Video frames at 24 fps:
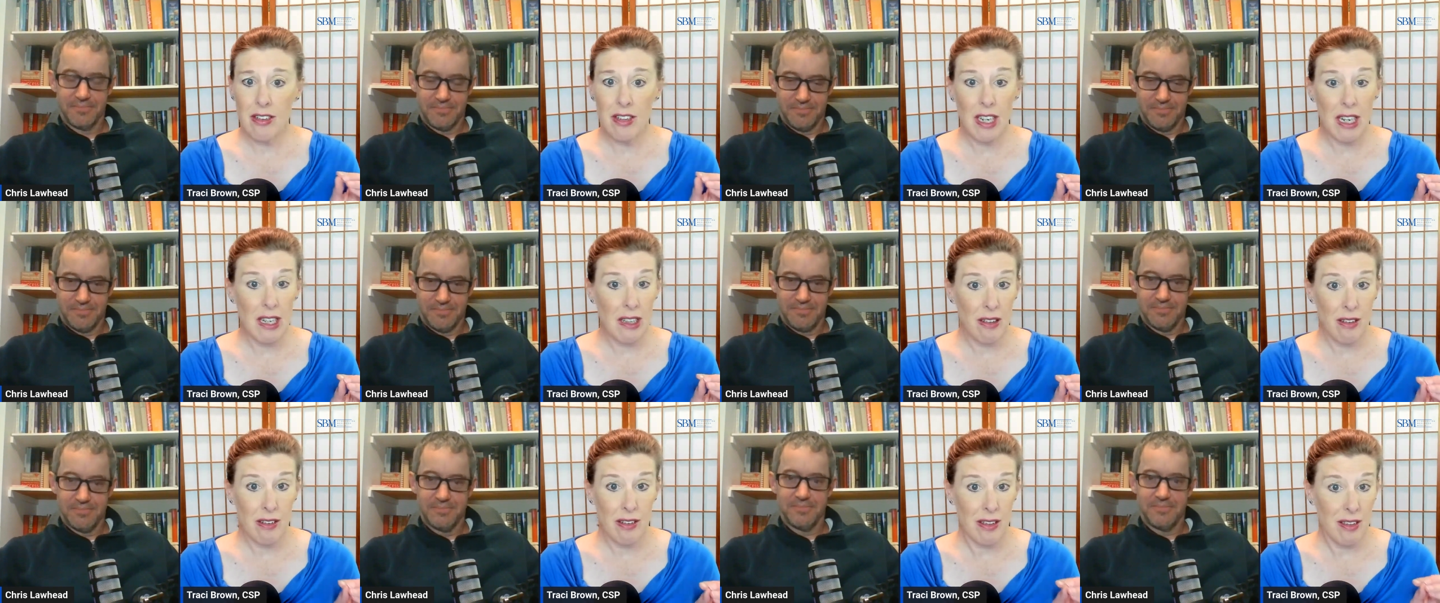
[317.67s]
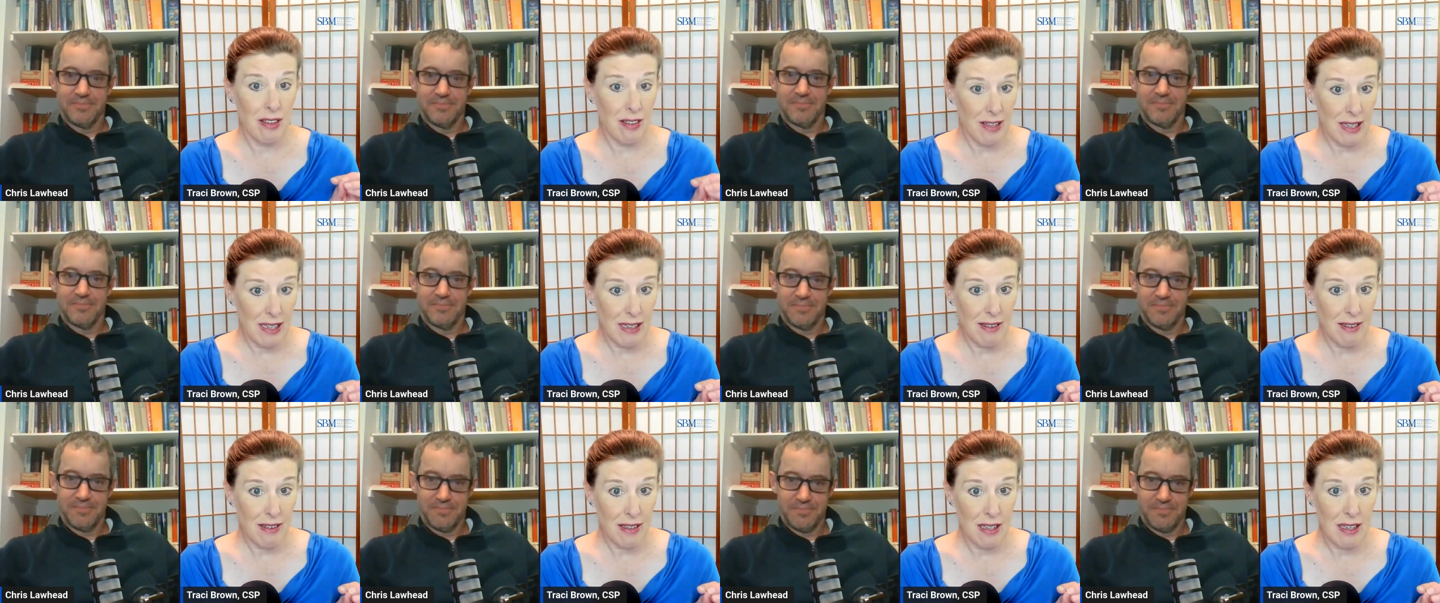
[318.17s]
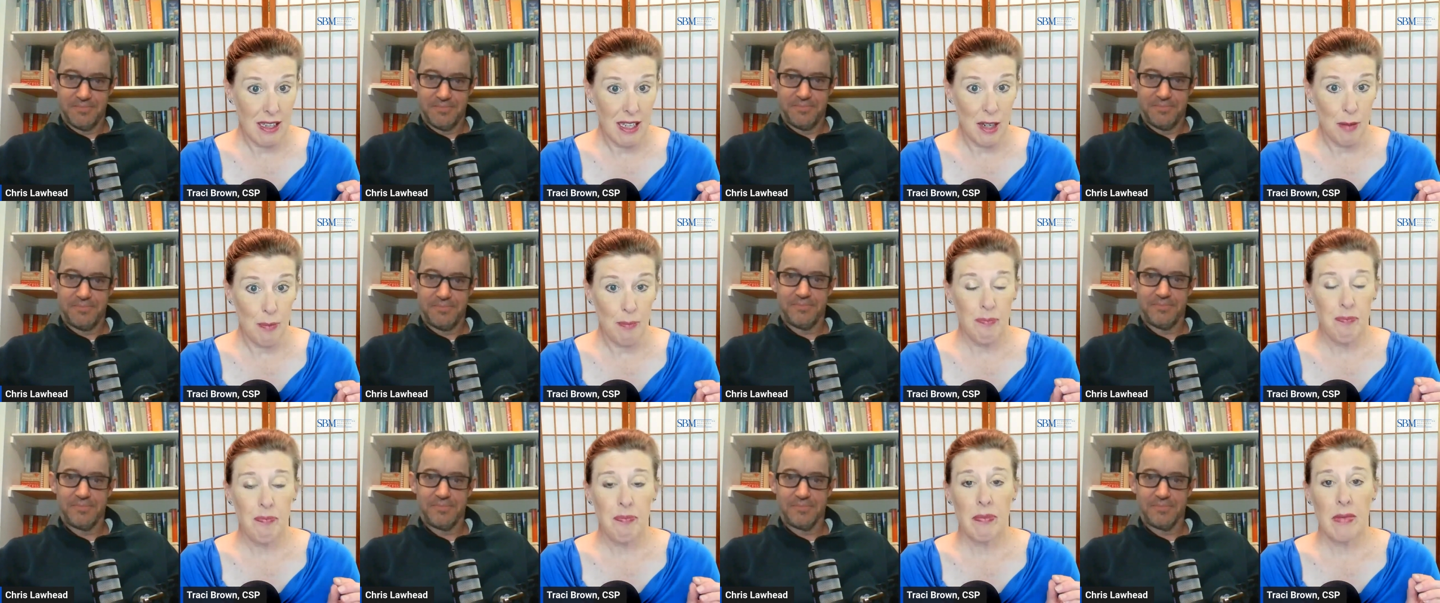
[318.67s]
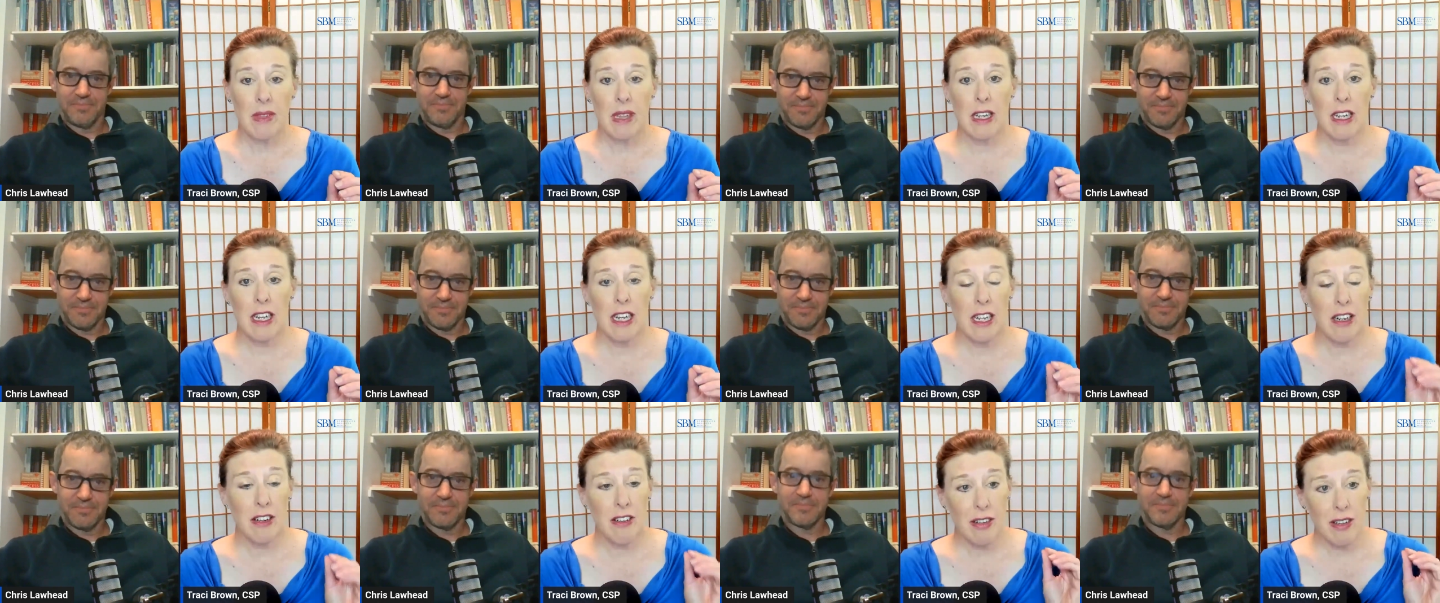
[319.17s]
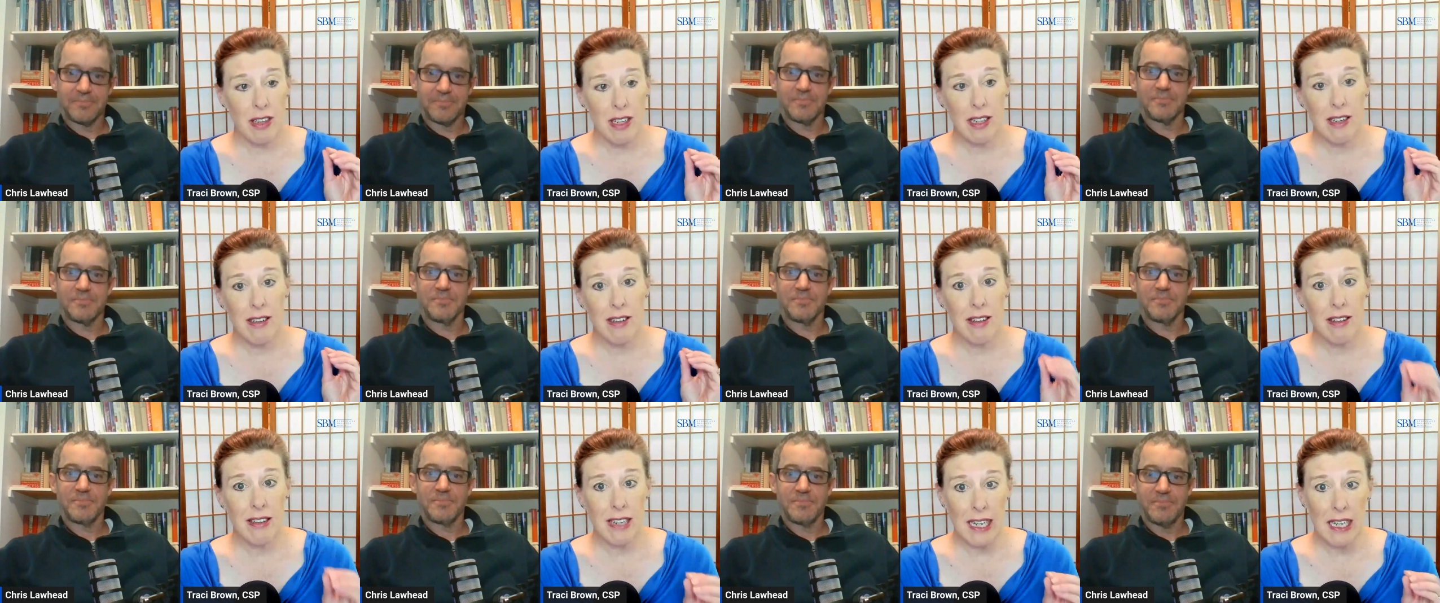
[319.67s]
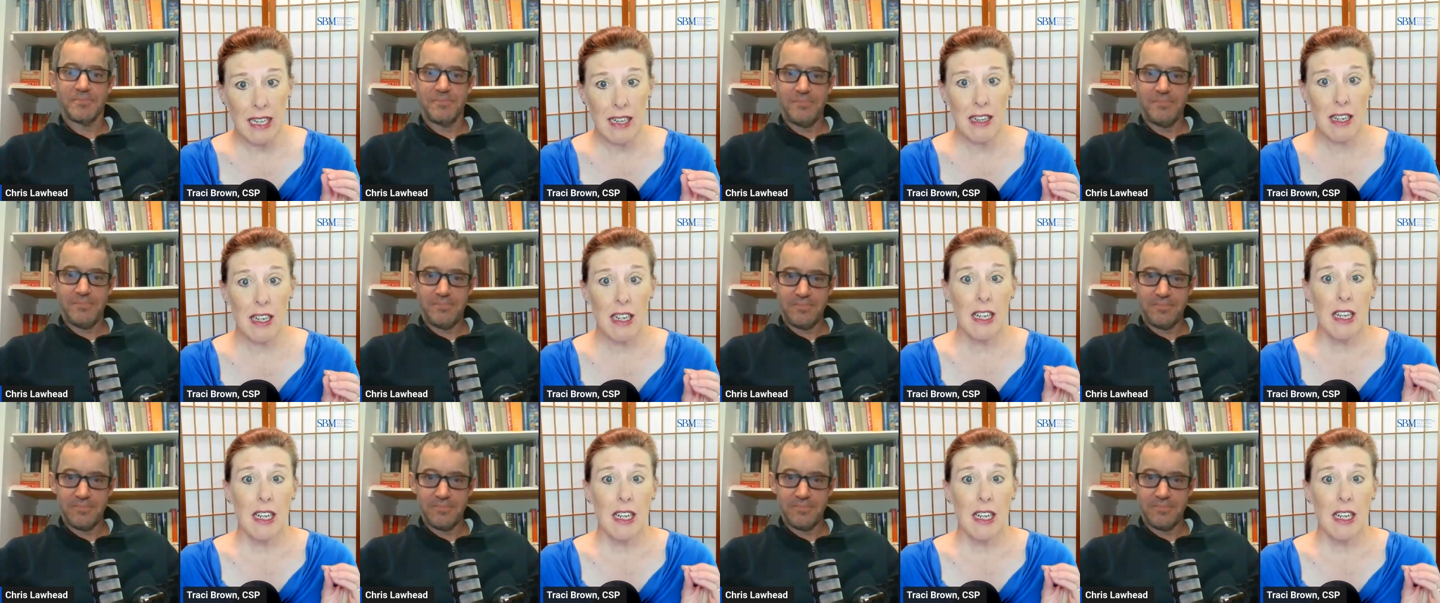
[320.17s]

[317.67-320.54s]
Speaker 1: dollars and cents to them. And to the extent